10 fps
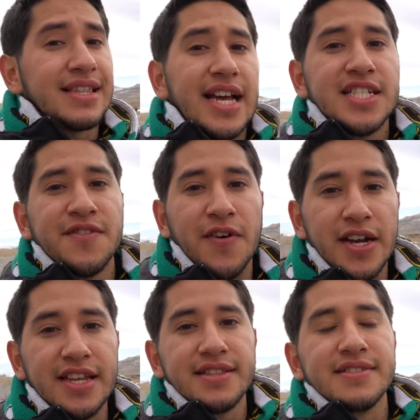slash
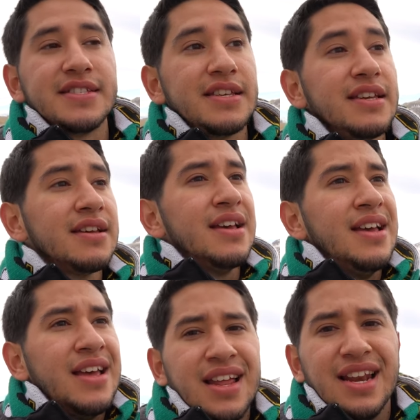funny to see.
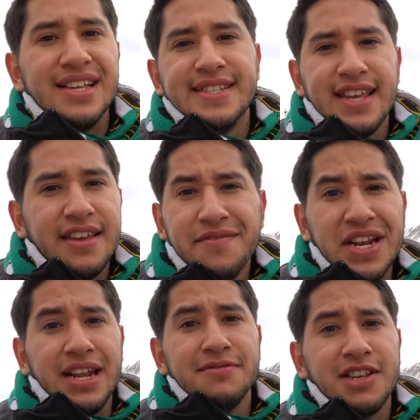Let's see if
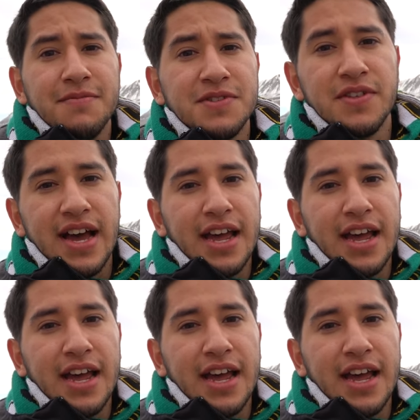it lives up to the